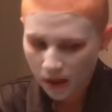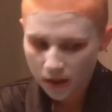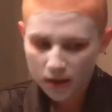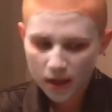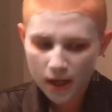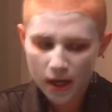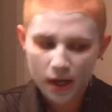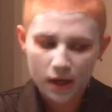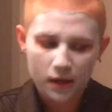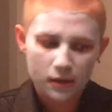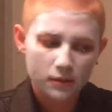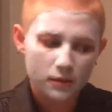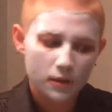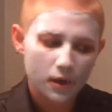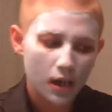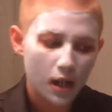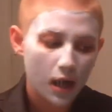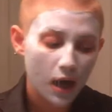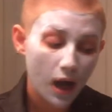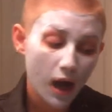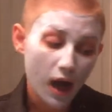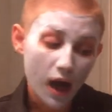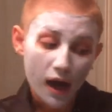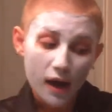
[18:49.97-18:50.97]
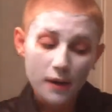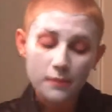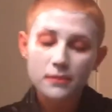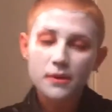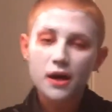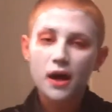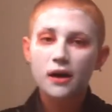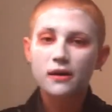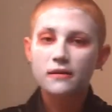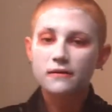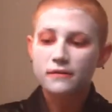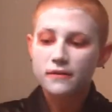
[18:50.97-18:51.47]
Now, I'm
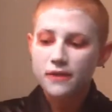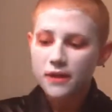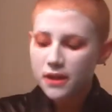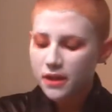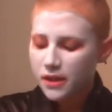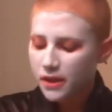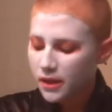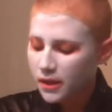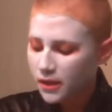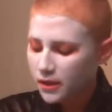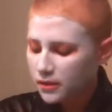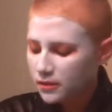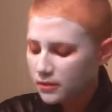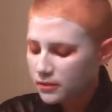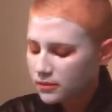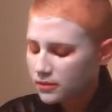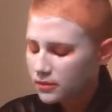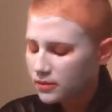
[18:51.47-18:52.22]
not vegan.